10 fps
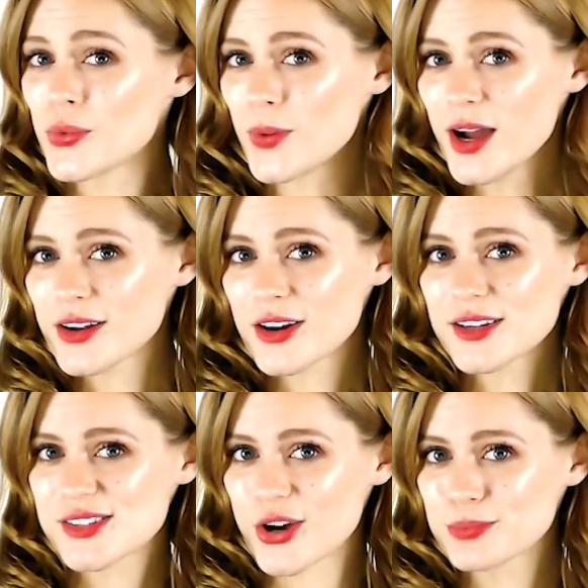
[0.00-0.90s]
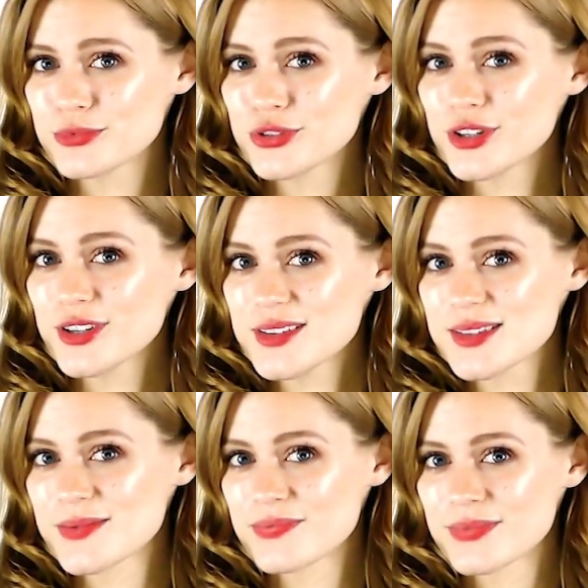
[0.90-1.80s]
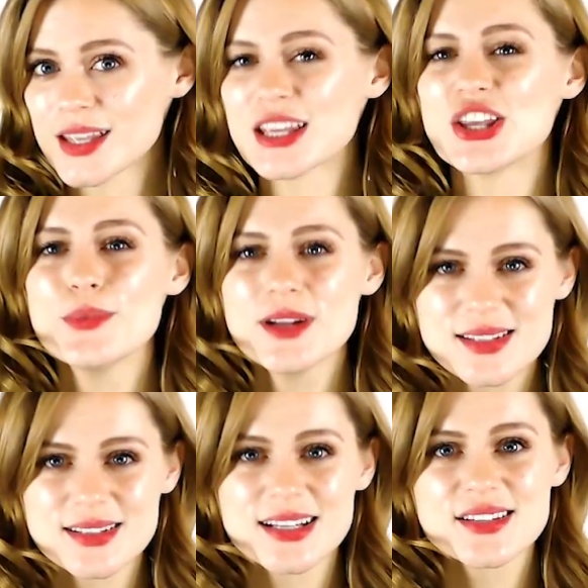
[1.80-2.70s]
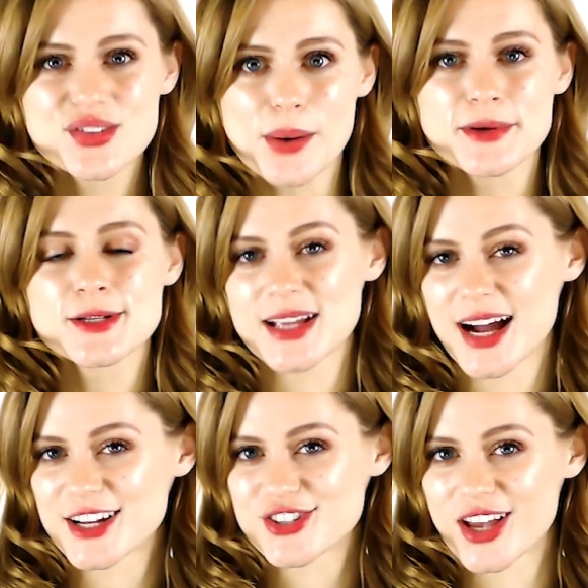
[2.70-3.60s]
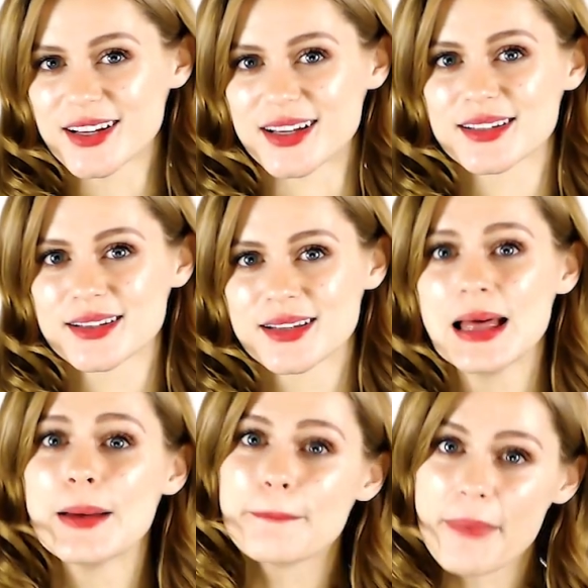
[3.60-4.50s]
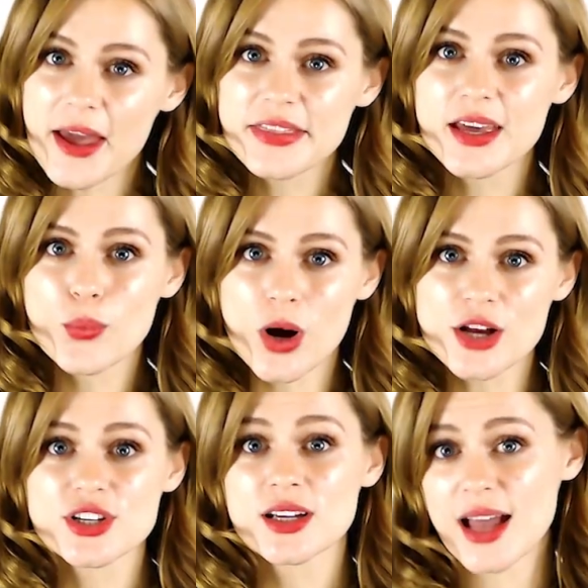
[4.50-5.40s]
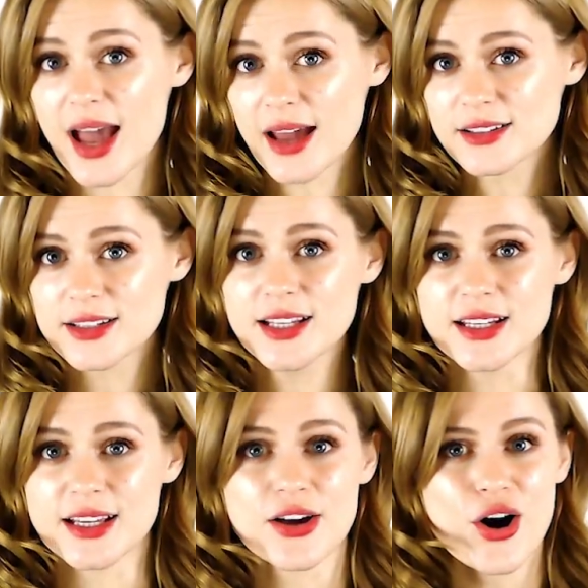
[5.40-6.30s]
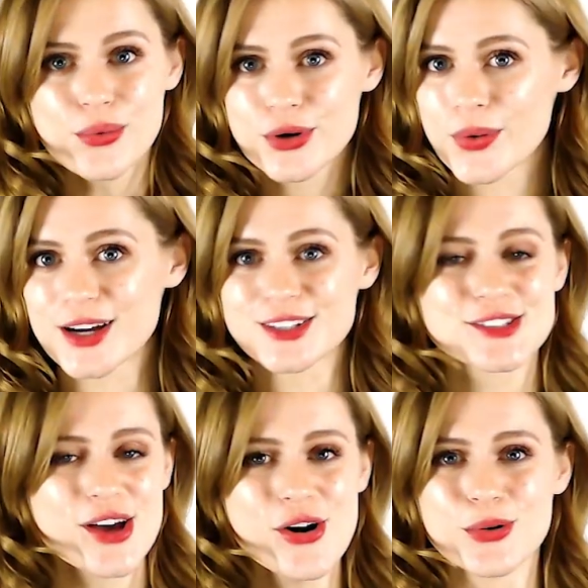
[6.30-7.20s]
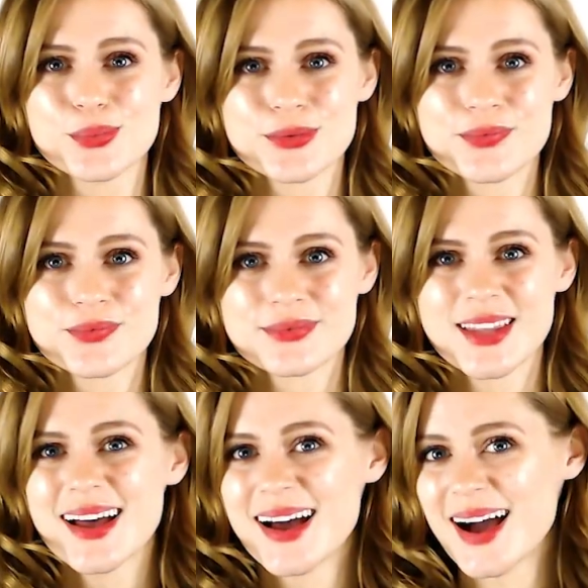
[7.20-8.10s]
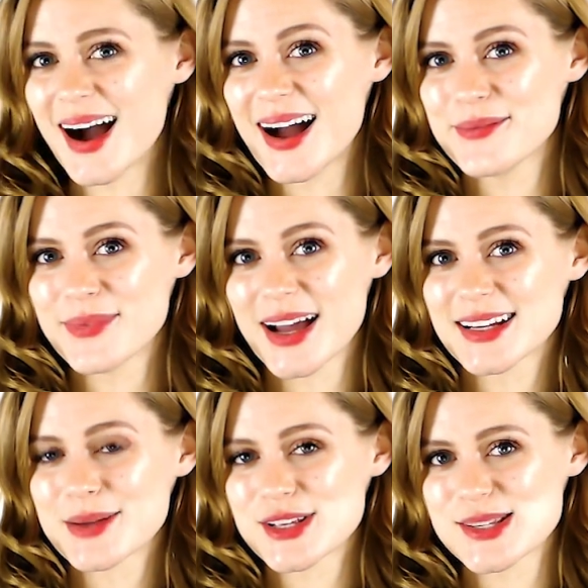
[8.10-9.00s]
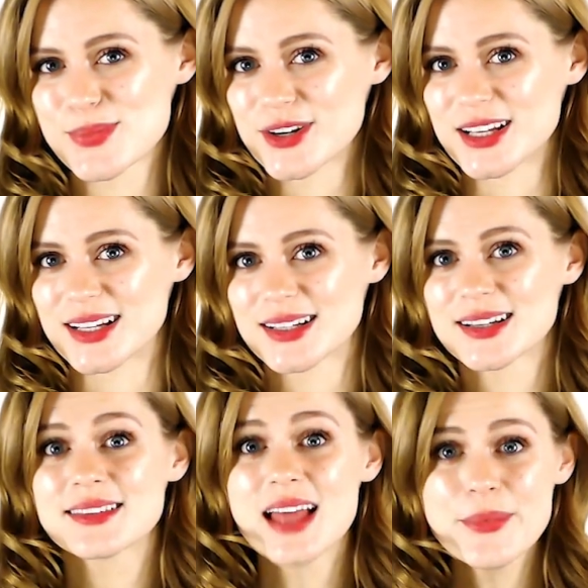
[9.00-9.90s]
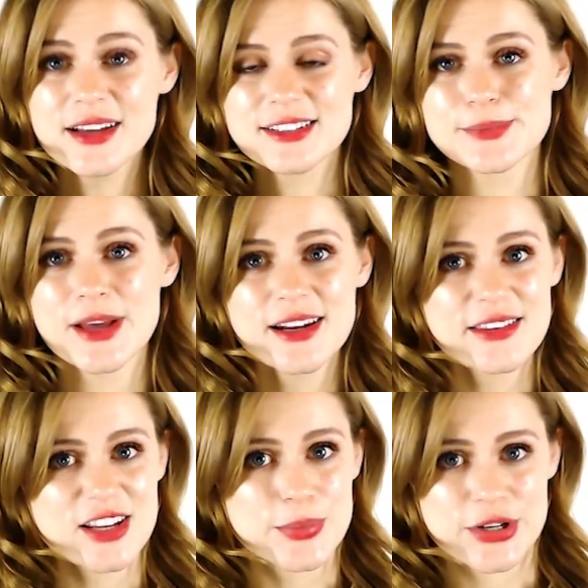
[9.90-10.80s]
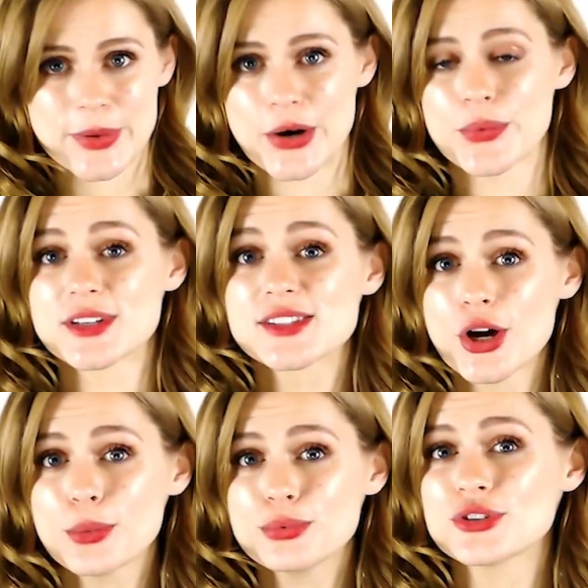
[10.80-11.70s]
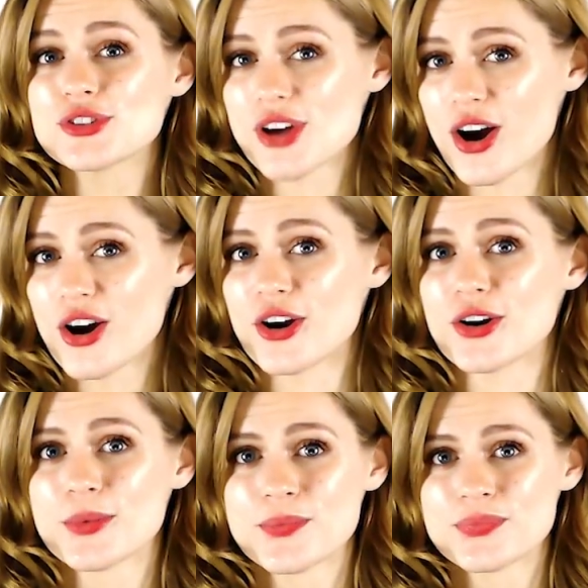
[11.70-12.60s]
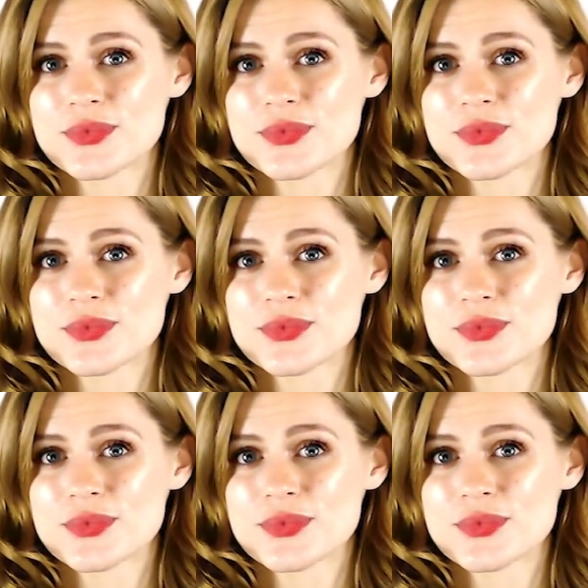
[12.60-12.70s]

What are soap noodles? Humans need soap to be hygienic. Bathing, washing, and cleaning all require soap. Hi, my name is Mernie. Let me explain a little bit about what soap noodles are.